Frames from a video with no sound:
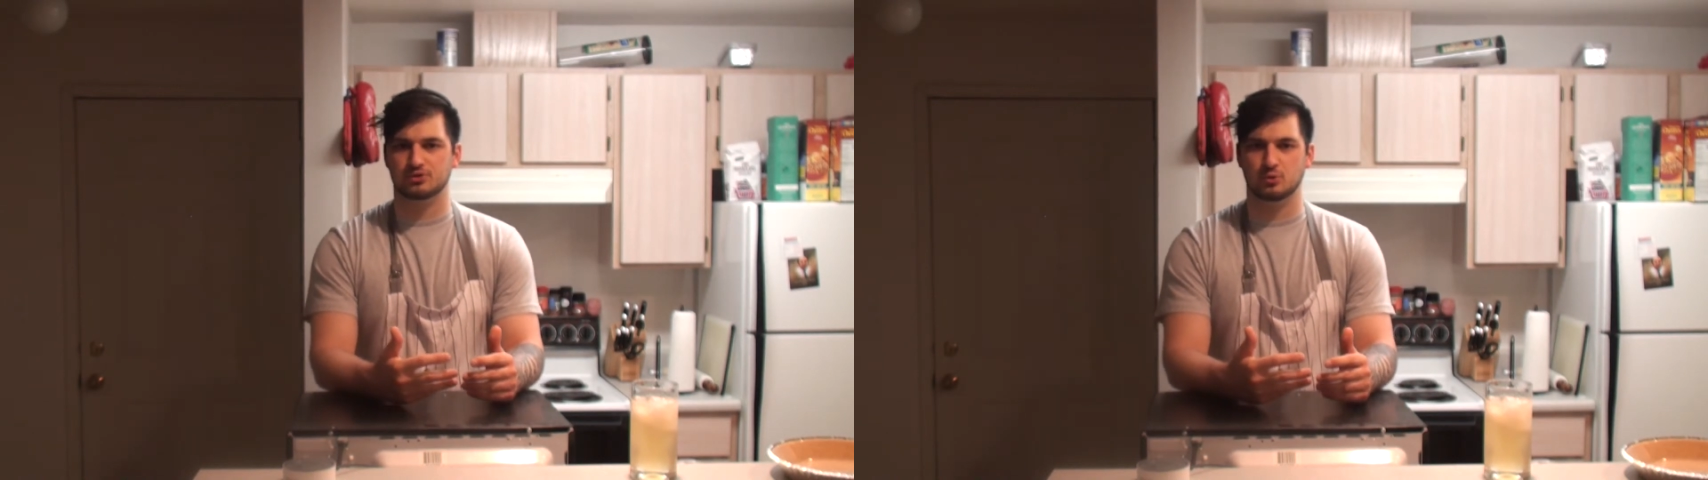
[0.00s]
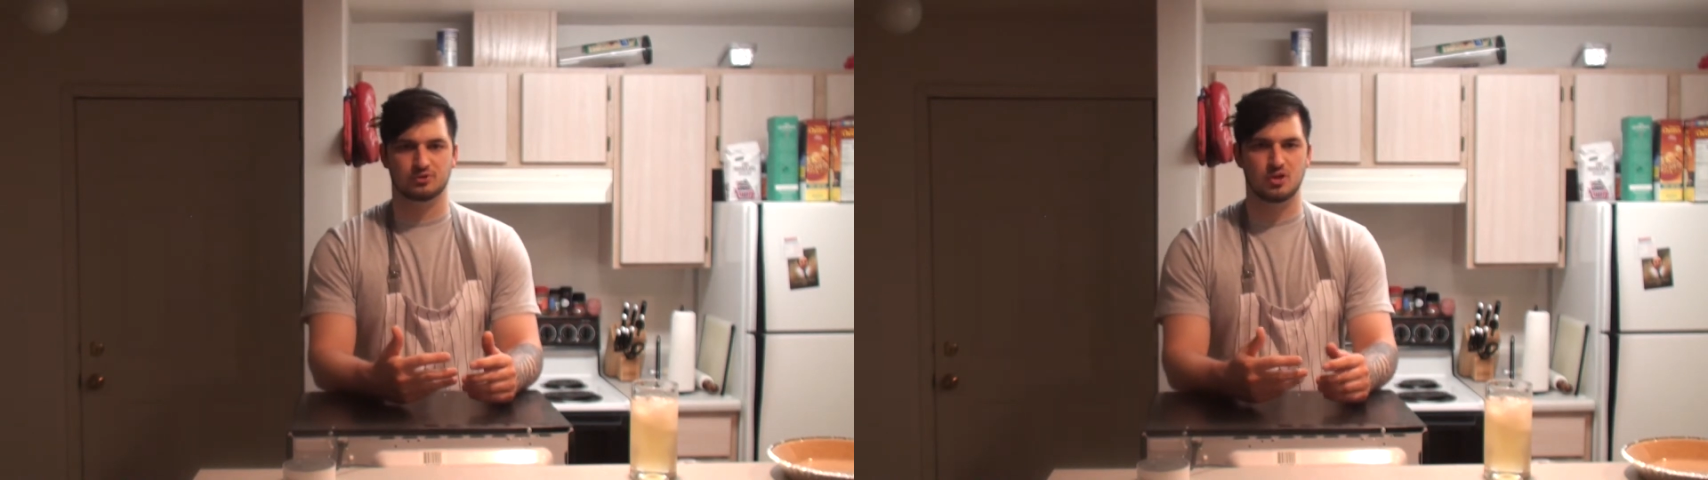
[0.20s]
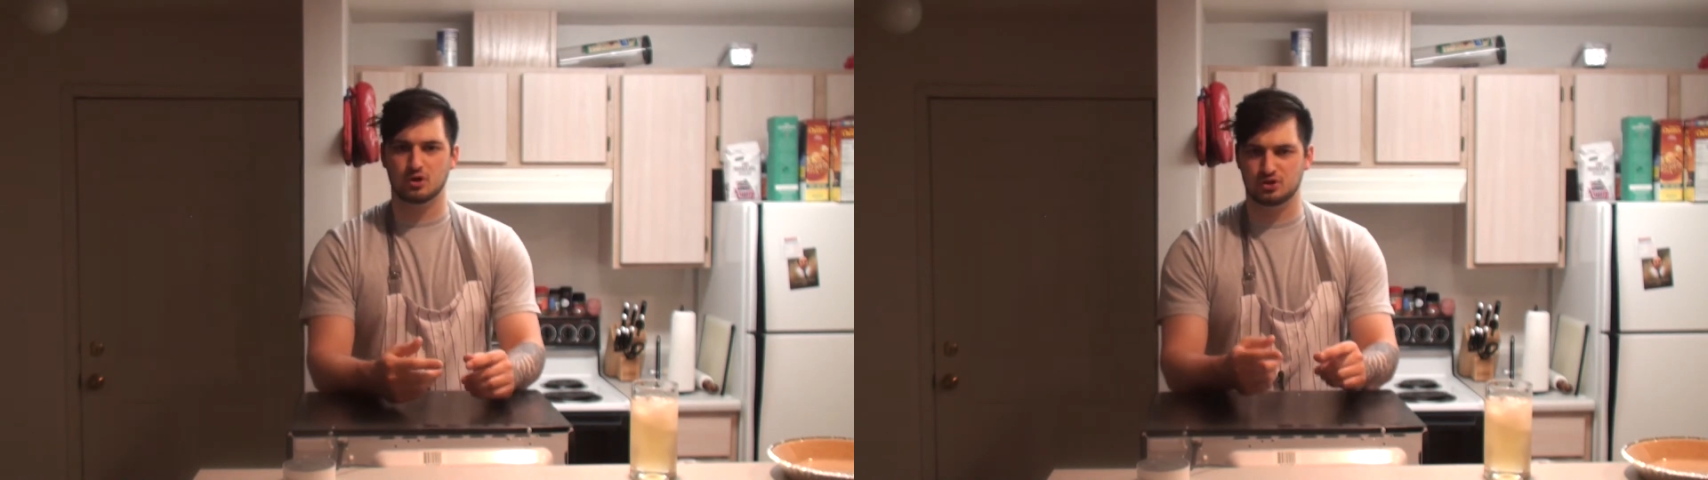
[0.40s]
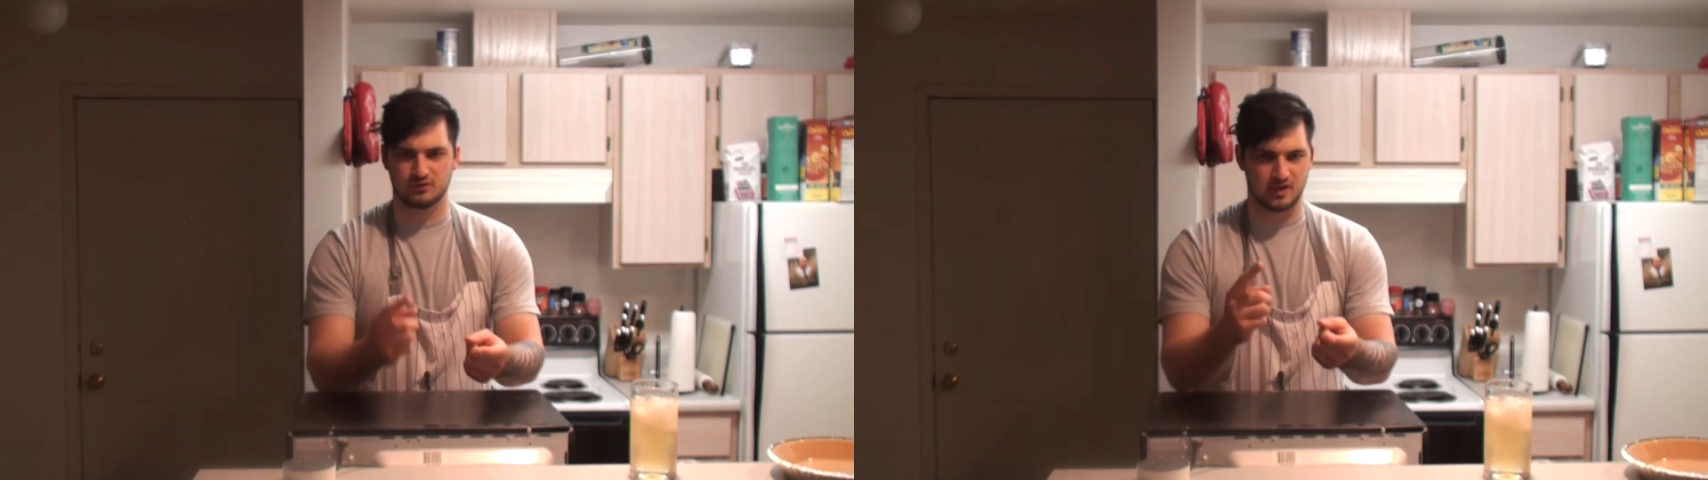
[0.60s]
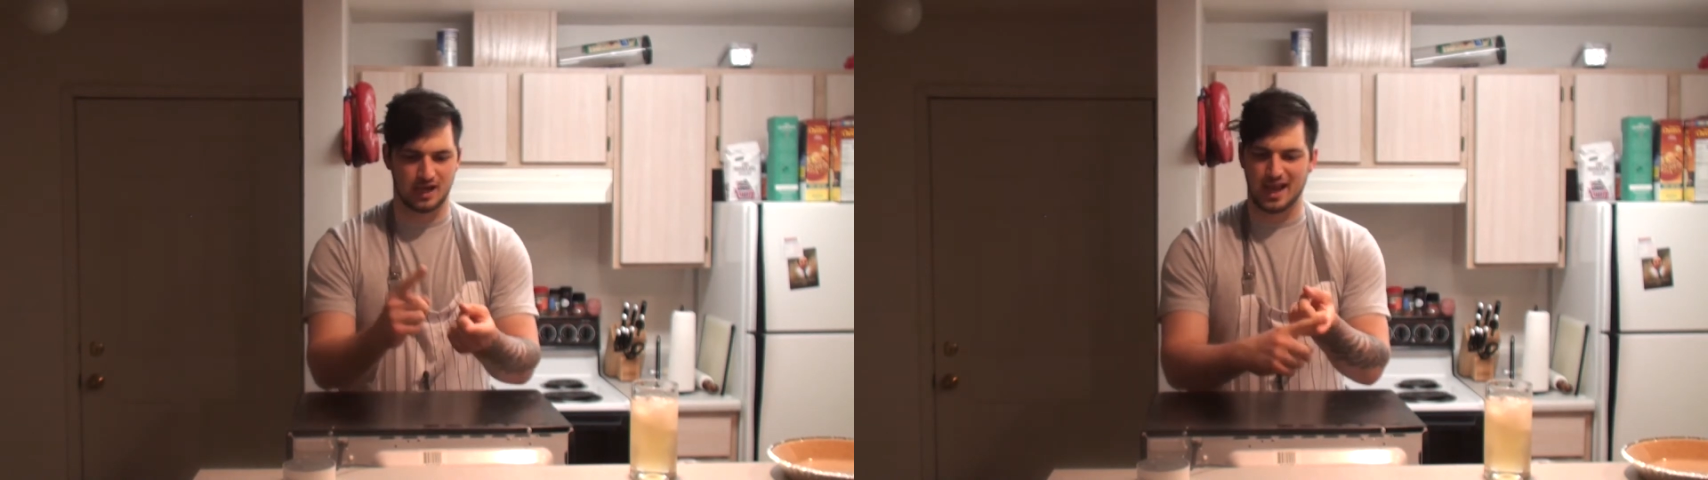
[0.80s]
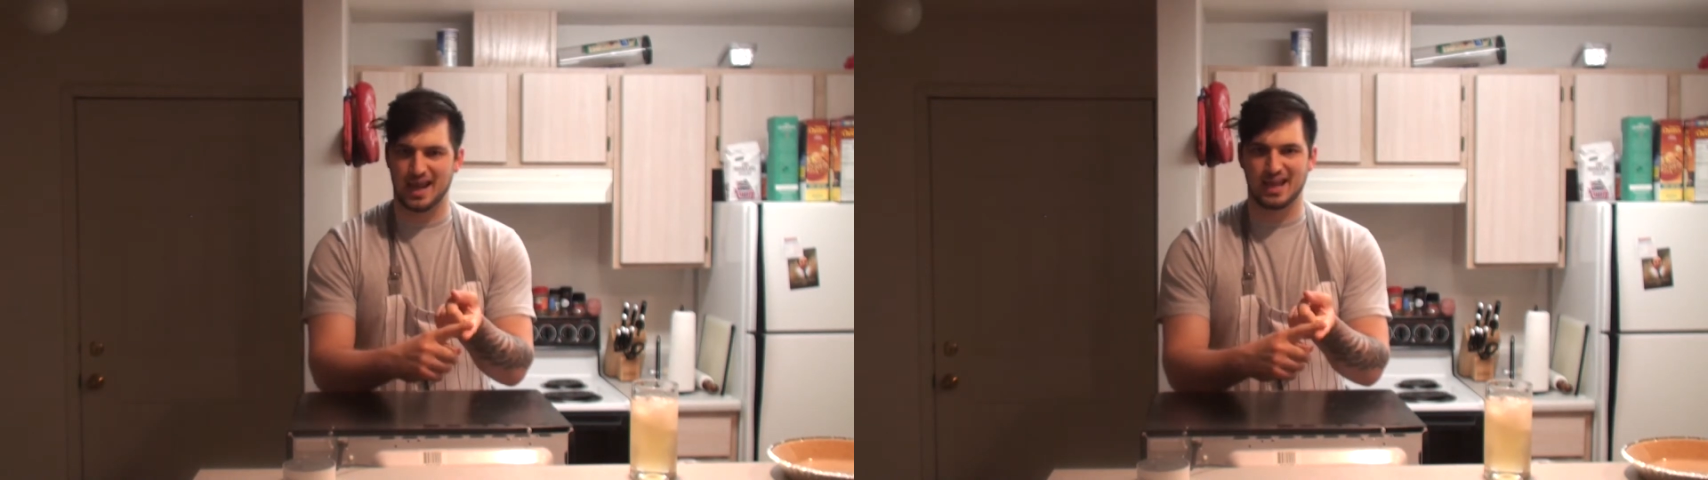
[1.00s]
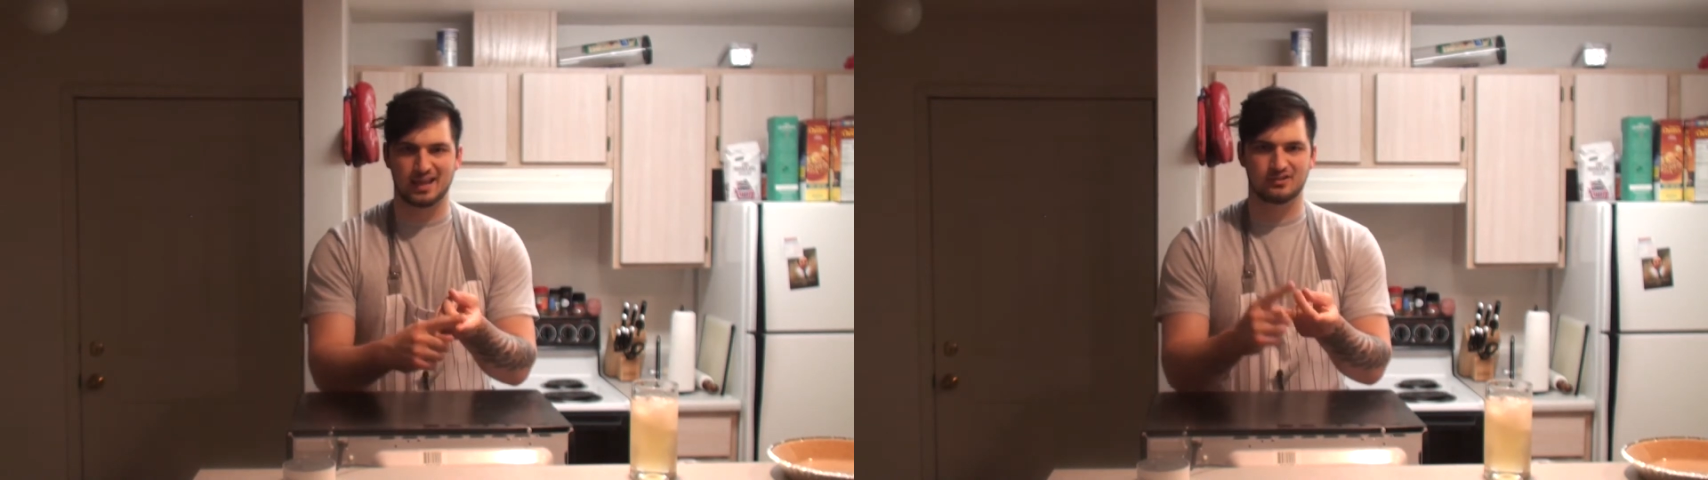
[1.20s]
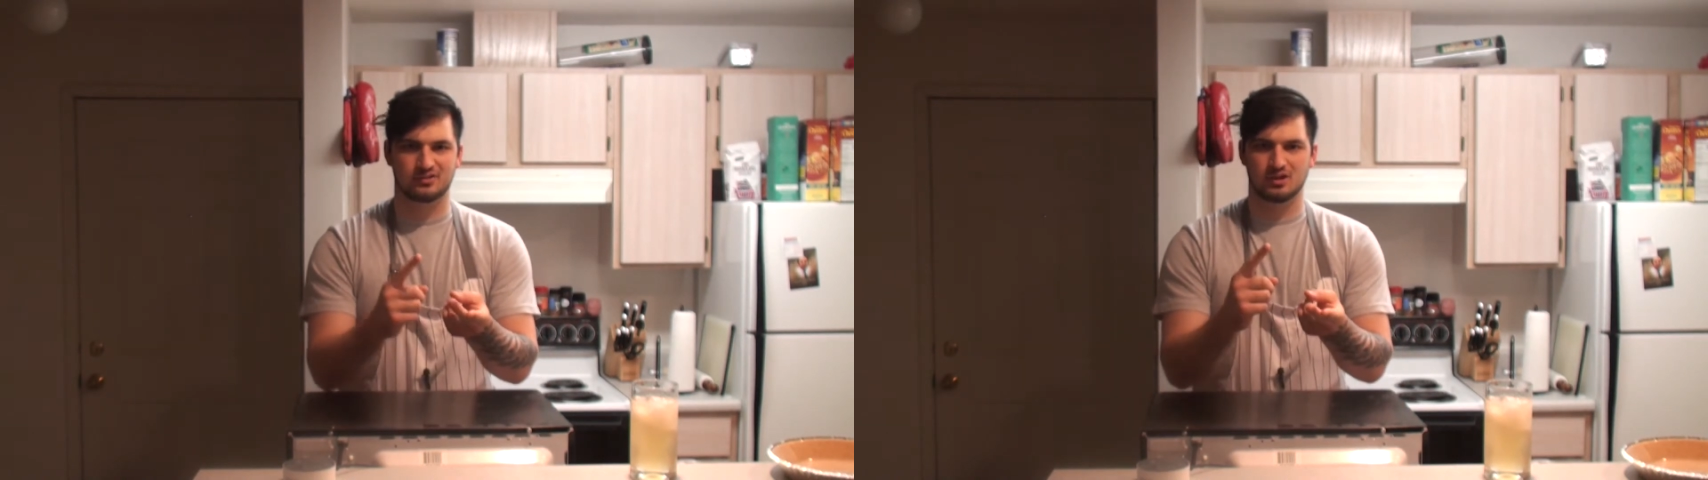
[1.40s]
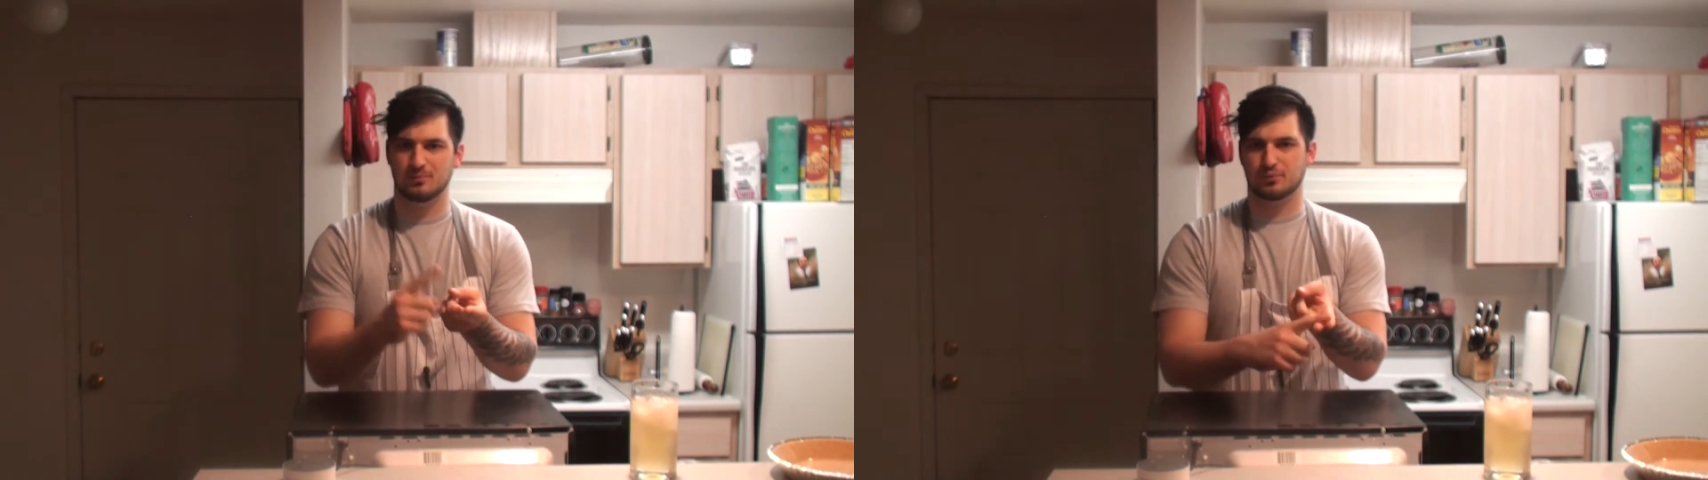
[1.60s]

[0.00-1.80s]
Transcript: So as long as you've got eggs,